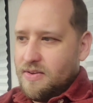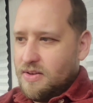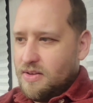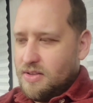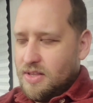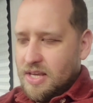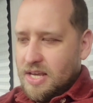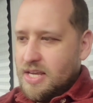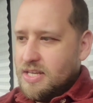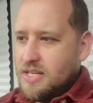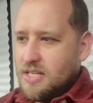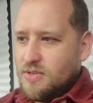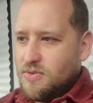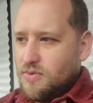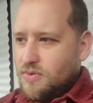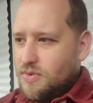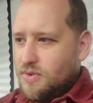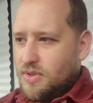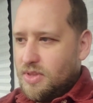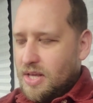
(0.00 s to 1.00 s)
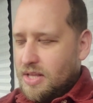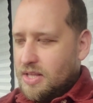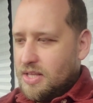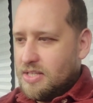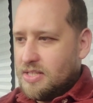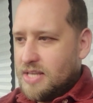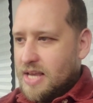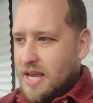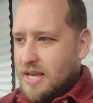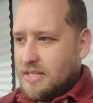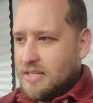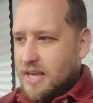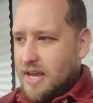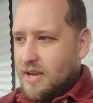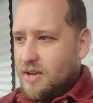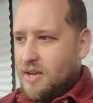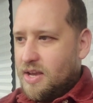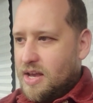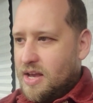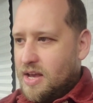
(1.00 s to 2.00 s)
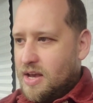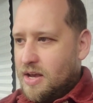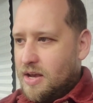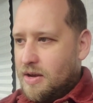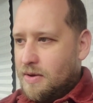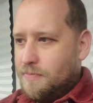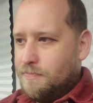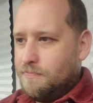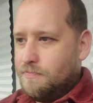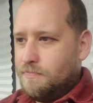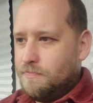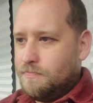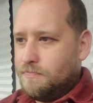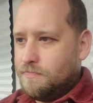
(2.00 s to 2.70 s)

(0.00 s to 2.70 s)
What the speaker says: the easiest thing to say is like, well,